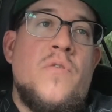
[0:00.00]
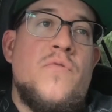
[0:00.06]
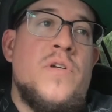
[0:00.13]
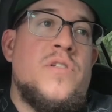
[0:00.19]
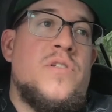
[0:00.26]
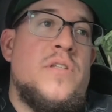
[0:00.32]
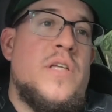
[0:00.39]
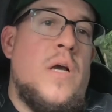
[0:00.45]

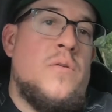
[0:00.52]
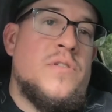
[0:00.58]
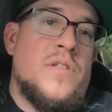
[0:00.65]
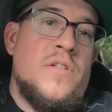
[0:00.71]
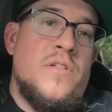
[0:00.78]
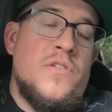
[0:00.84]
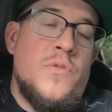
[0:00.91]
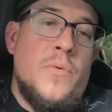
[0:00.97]
originally. I was
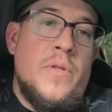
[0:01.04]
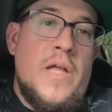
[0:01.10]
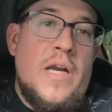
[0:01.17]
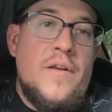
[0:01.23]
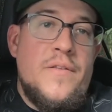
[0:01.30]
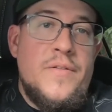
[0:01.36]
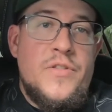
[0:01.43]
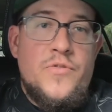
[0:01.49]
going to do a
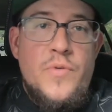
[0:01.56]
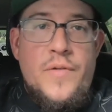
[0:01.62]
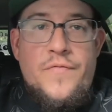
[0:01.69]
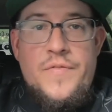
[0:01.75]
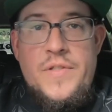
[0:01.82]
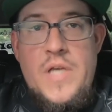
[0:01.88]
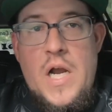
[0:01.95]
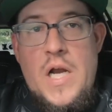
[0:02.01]
lot of the street
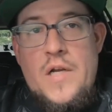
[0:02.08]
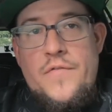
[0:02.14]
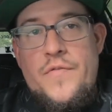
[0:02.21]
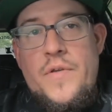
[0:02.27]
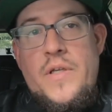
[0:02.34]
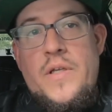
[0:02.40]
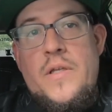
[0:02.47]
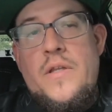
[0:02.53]

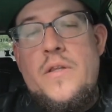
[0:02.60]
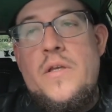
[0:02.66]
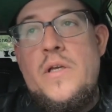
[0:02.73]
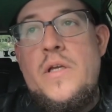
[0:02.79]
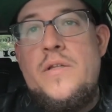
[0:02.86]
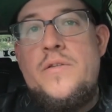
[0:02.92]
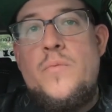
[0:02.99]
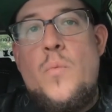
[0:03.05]
photography
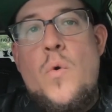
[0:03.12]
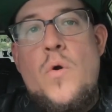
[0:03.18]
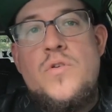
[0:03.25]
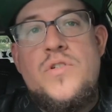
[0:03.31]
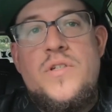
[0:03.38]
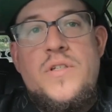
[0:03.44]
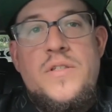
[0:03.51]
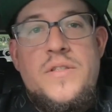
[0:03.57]
in
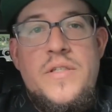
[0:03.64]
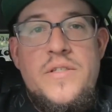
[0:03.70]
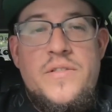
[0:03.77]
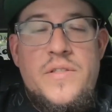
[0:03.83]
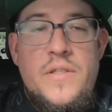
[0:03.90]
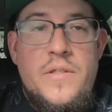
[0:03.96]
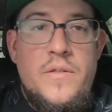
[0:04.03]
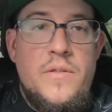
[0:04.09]
Washington,
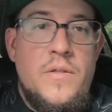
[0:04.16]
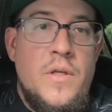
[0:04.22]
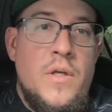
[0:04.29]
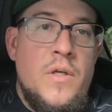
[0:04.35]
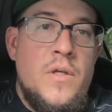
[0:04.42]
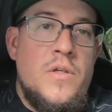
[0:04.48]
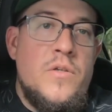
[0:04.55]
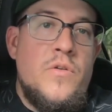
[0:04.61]
D.C.,
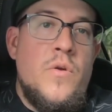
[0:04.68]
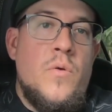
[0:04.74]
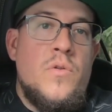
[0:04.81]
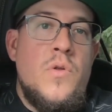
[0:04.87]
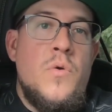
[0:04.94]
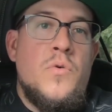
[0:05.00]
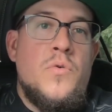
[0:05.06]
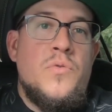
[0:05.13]
you know,
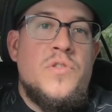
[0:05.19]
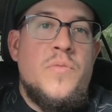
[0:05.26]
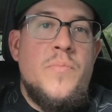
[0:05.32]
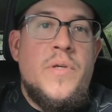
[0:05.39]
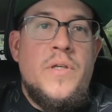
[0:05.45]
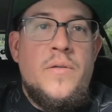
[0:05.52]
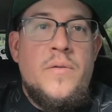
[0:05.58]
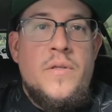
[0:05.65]
local to
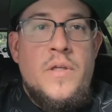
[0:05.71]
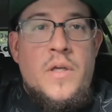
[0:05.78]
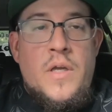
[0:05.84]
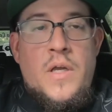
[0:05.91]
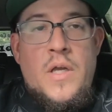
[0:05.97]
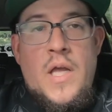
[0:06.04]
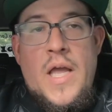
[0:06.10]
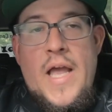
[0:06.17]
me.
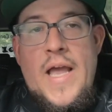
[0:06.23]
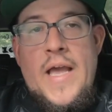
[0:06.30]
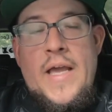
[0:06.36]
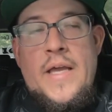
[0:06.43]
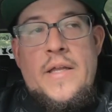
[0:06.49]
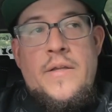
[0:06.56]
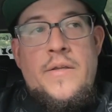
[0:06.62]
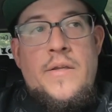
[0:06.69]

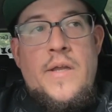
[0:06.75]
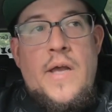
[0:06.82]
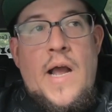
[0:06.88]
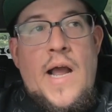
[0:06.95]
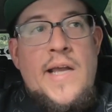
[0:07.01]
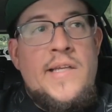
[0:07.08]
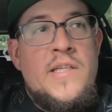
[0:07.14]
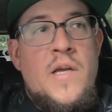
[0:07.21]
And
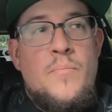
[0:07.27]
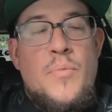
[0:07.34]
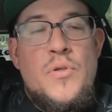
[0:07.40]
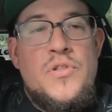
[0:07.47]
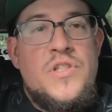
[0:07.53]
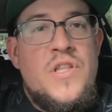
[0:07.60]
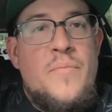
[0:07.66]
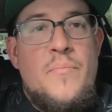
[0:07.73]
I ended up
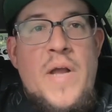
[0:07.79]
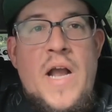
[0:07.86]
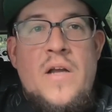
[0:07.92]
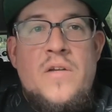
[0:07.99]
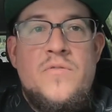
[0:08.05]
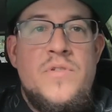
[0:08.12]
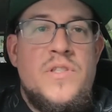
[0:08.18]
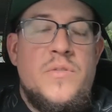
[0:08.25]
pushing the
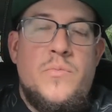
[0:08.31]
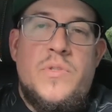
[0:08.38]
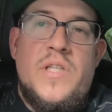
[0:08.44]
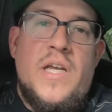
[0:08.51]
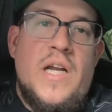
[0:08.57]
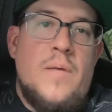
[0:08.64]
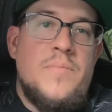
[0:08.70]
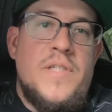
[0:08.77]
boundaries and was
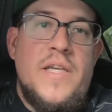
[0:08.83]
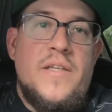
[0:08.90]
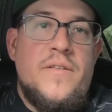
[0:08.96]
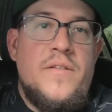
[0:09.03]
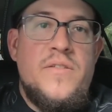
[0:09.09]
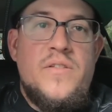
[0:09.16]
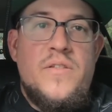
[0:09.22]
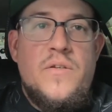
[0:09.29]
like, I'm taking
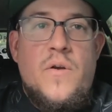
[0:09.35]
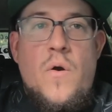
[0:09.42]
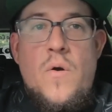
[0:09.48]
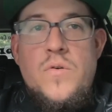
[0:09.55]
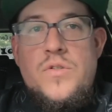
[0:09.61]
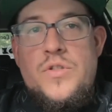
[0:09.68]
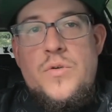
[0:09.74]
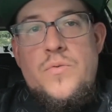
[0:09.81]
this to
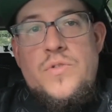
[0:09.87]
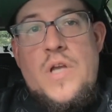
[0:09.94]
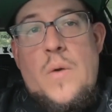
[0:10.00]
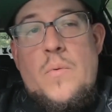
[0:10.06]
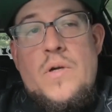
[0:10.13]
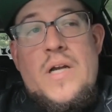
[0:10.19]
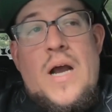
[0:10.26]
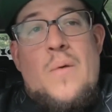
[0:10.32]
car shows. I
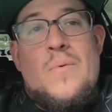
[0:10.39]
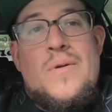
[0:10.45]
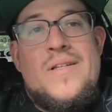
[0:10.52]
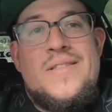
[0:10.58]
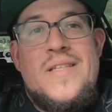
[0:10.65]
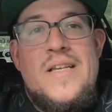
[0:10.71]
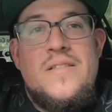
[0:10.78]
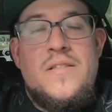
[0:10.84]
want to
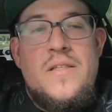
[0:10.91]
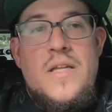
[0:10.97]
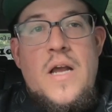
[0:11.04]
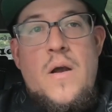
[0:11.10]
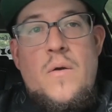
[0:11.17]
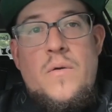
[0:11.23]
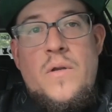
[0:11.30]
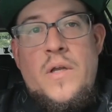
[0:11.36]
test it
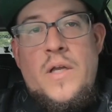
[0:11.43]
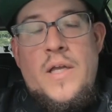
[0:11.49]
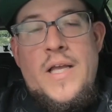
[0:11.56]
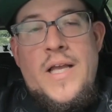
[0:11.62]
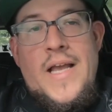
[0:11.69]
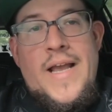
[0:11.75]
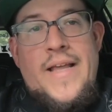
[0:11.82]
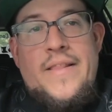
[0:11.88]
out.
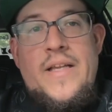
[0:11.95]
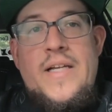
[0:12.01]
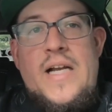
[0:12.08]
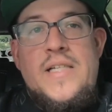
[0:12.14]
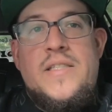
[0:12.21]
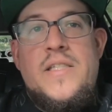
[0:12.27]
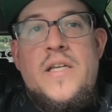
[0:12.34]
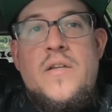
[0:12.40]
And like
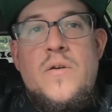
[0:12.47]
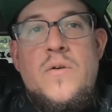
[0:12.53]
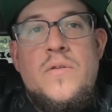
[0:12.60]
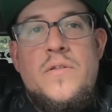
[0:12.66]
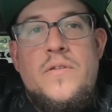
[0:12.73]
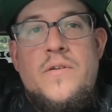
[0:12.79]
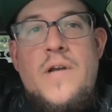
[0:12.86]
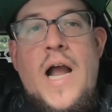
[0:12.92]
I said
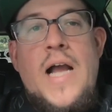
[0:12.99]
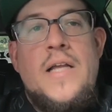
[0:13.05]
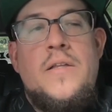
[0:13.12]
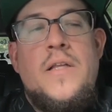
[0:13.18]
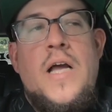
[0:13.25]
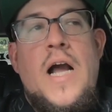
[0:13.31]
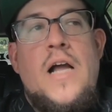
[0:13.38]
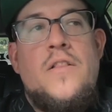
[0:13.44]
earlier, I
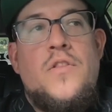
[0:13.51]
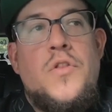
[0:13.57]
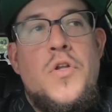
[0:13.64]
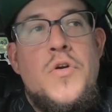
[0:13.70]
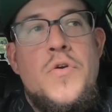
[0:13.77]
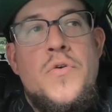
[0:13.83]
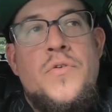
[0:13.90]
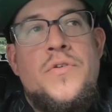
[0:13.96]

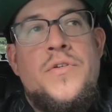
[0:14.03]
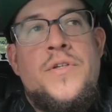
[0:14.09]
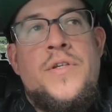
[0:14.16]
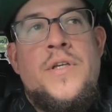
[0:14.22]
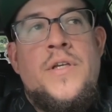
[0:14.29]
learn